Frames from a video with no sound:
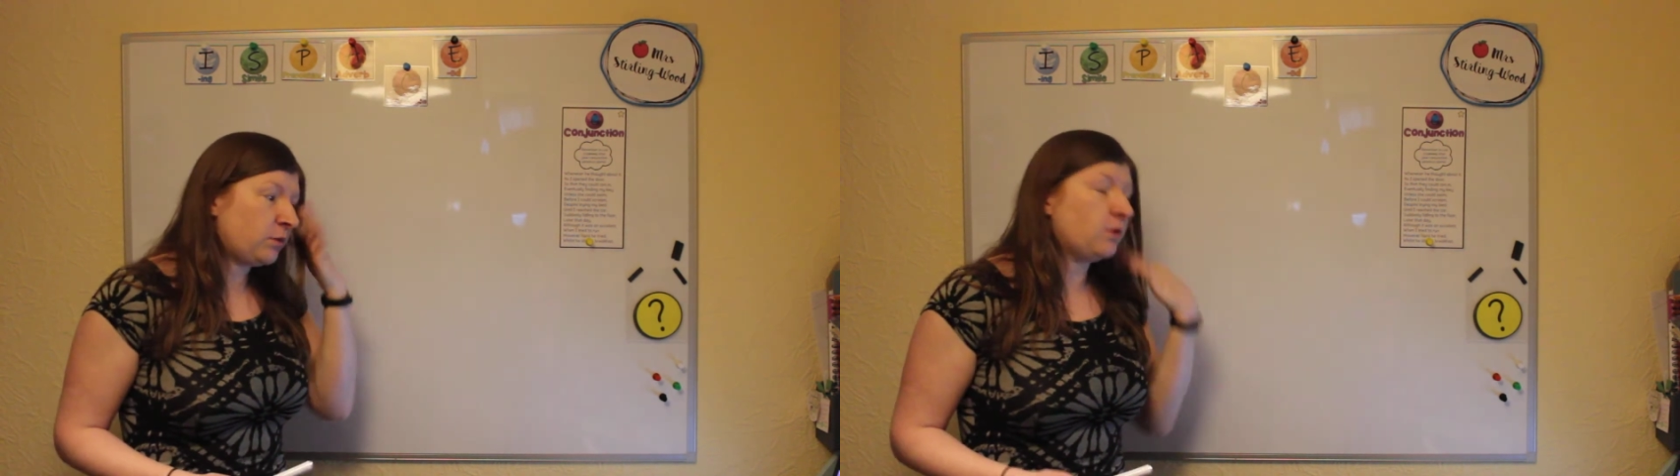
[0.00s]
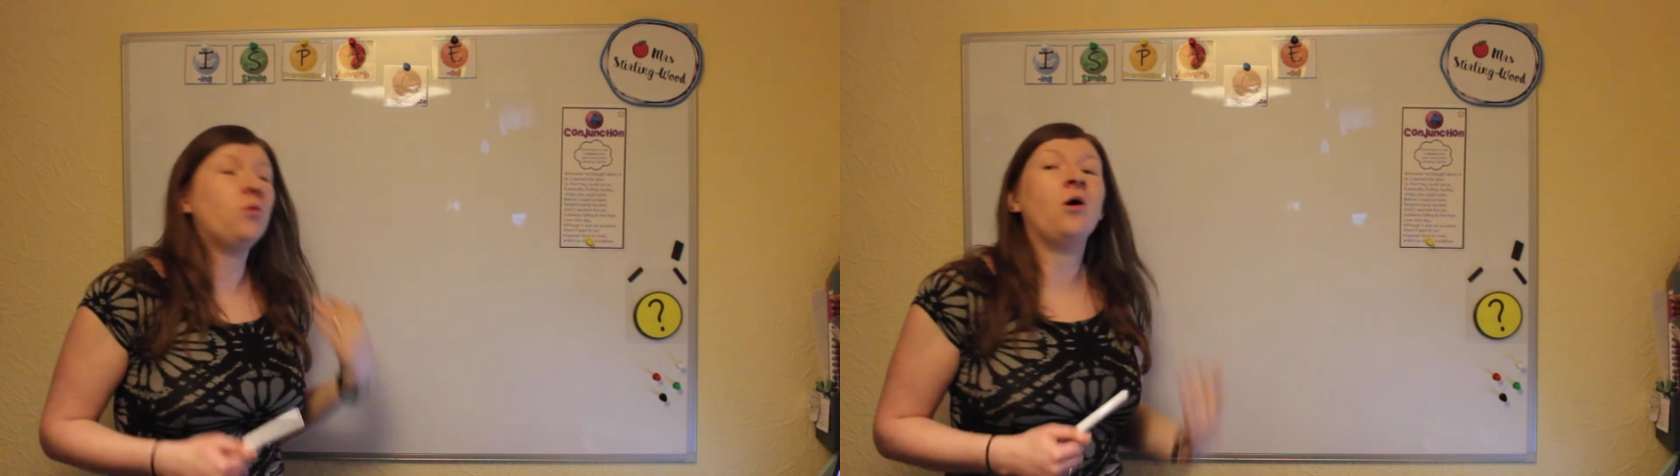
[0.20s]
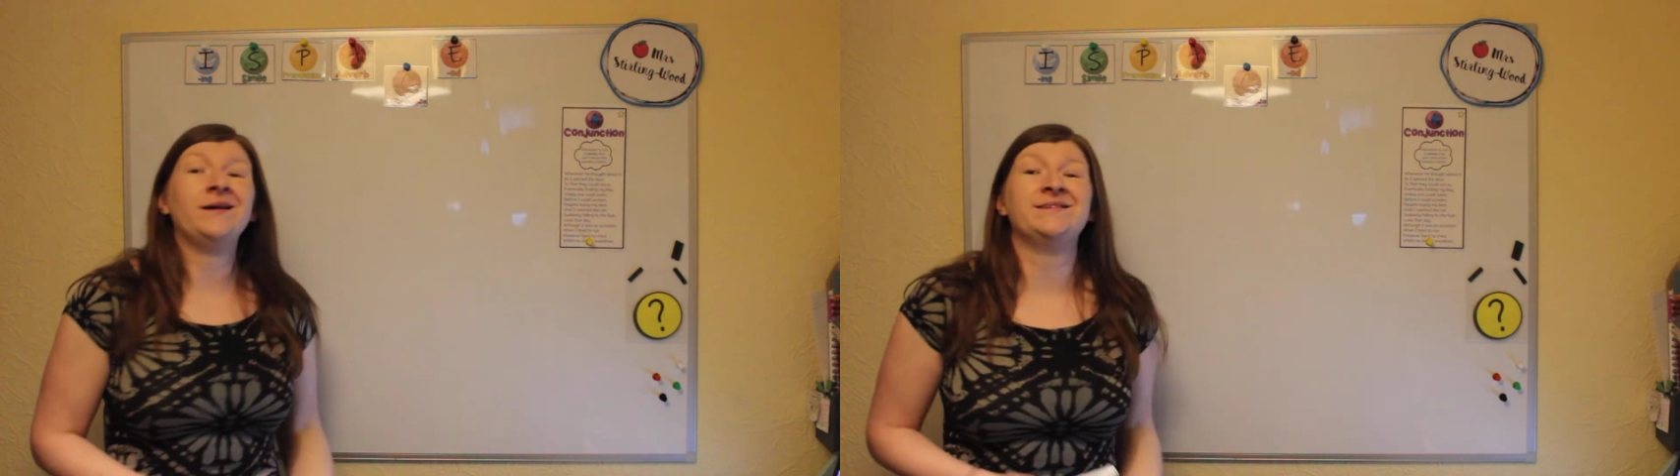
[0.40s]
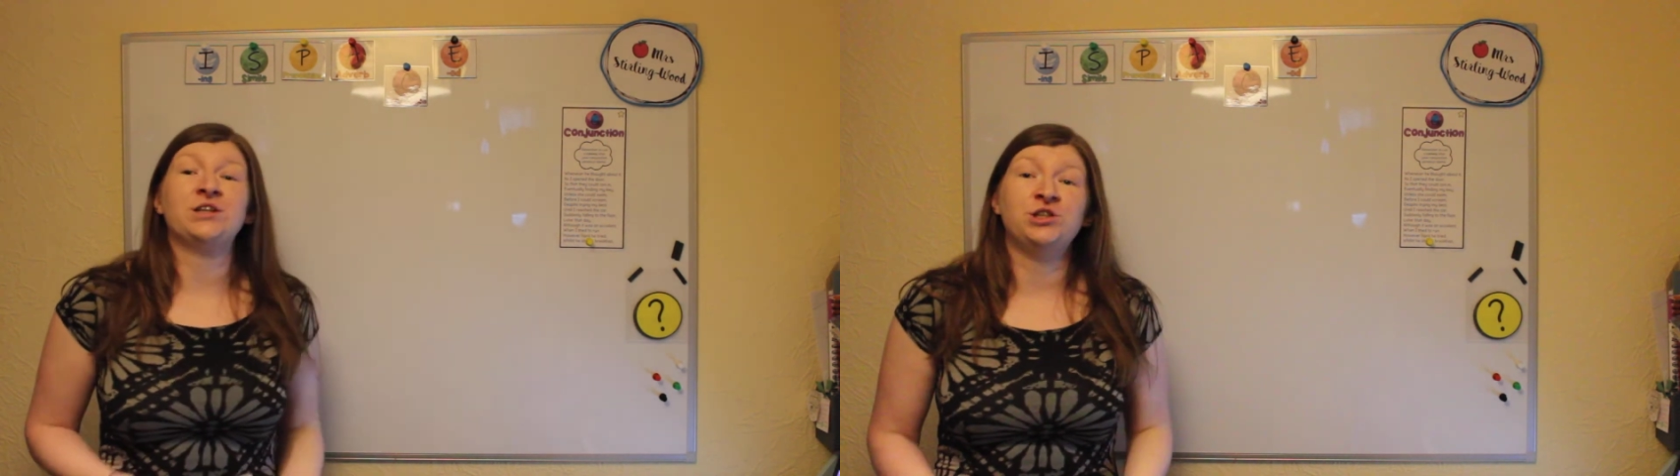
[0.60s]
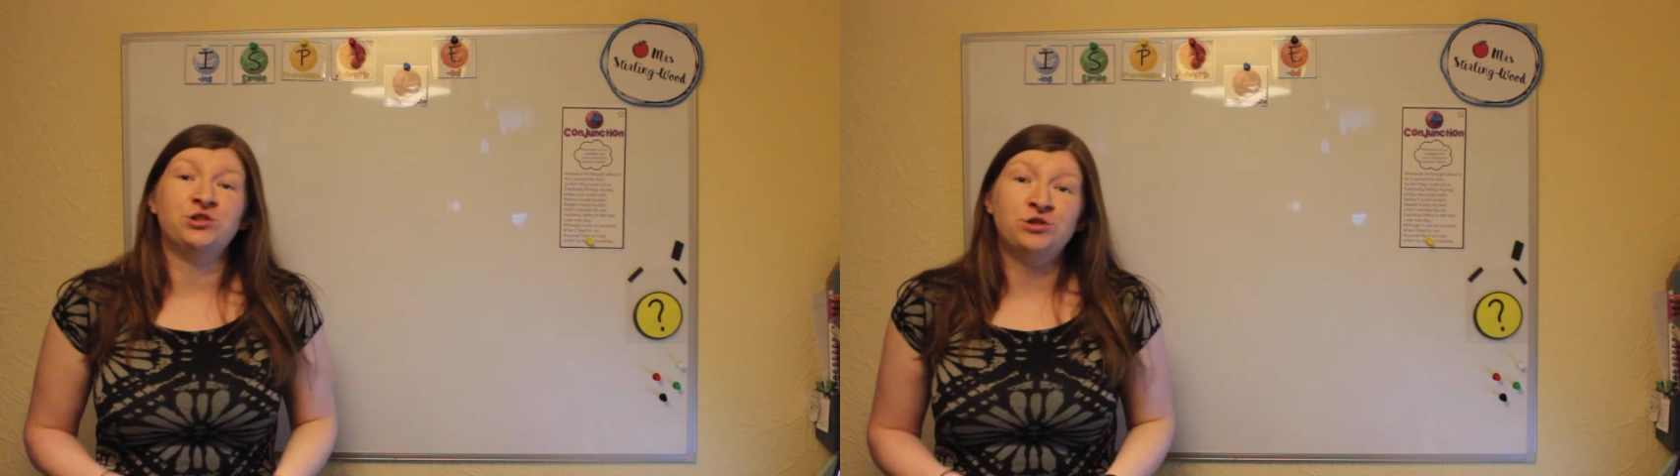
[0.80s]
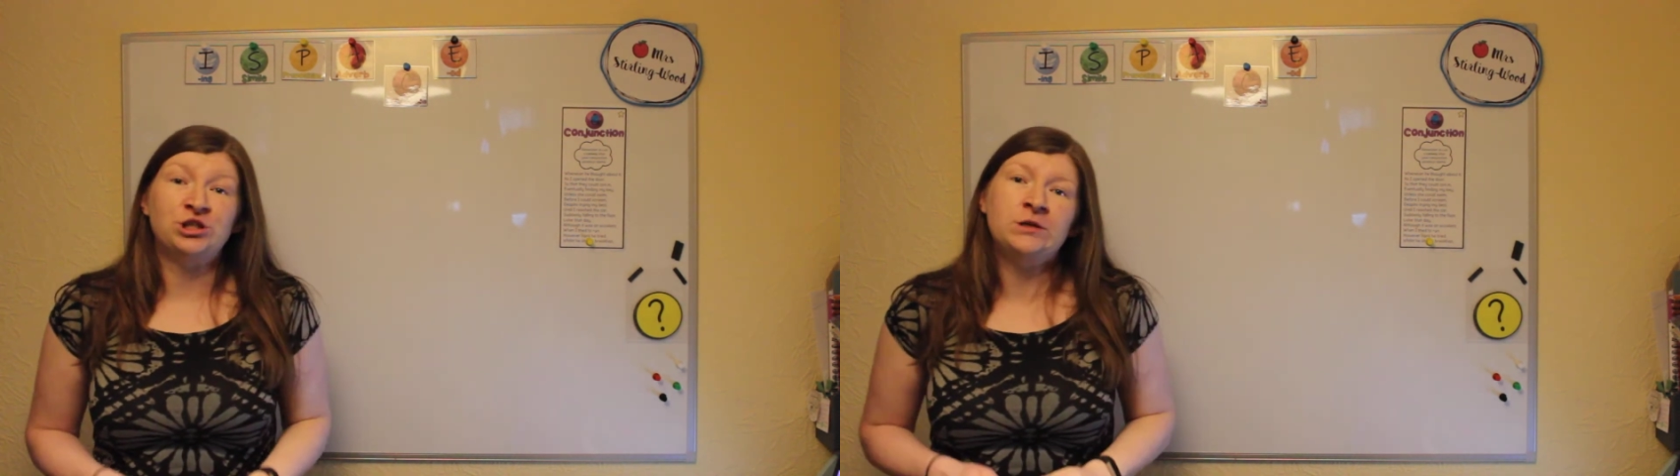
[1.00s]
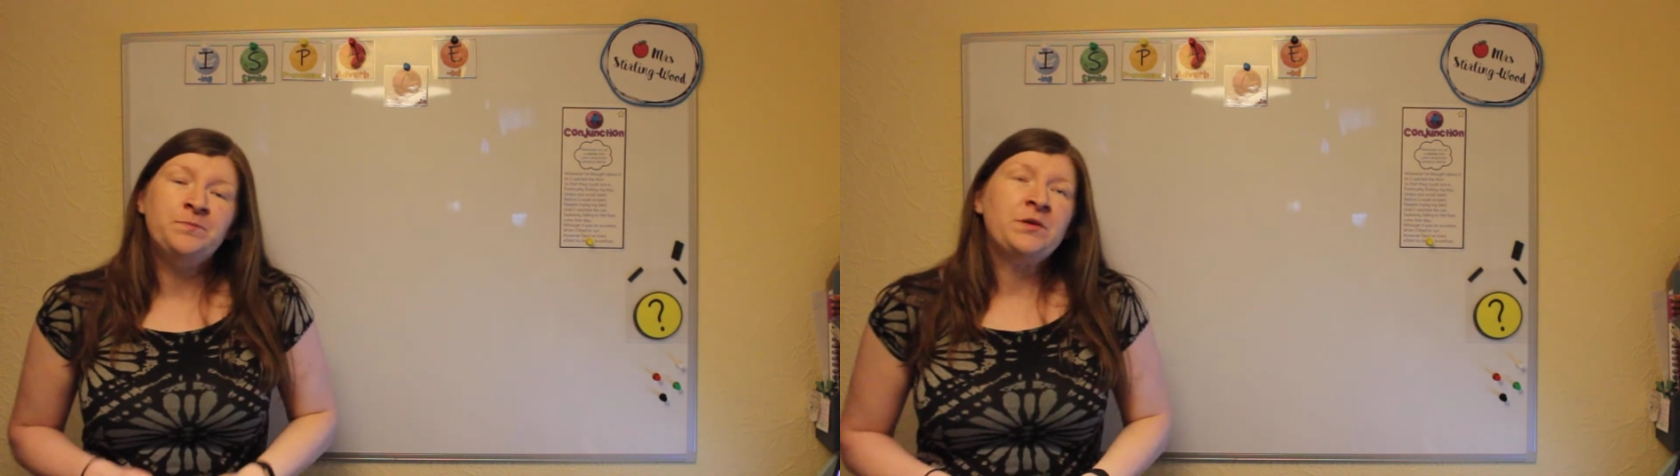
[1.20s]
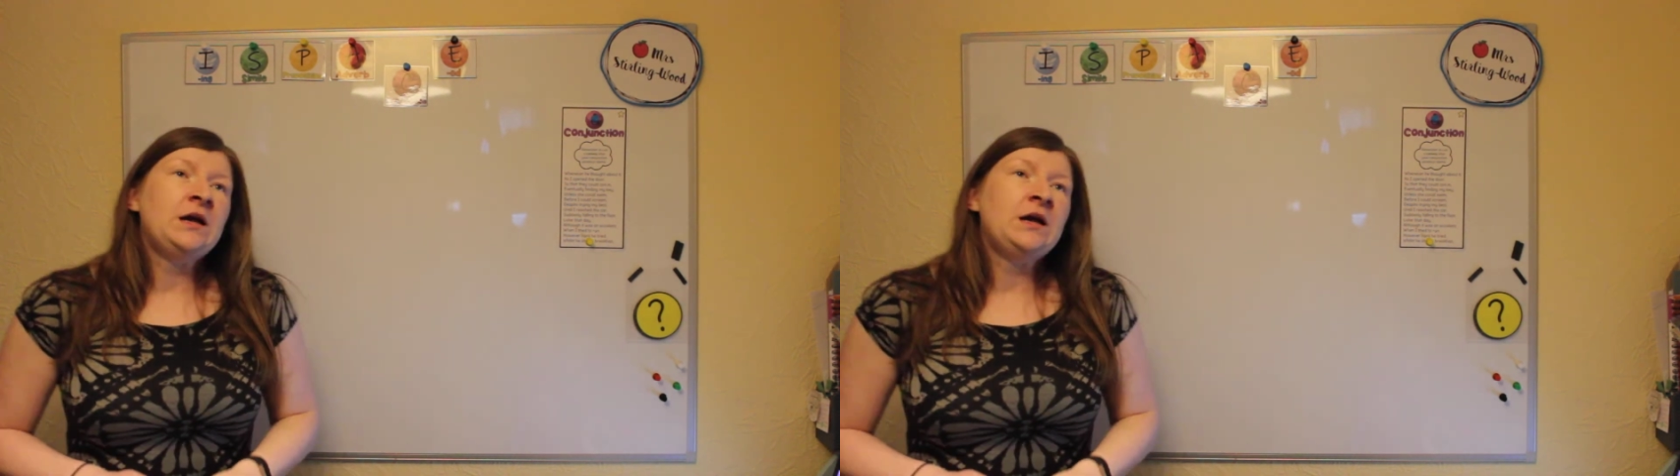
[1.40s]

well, what is a conjunction?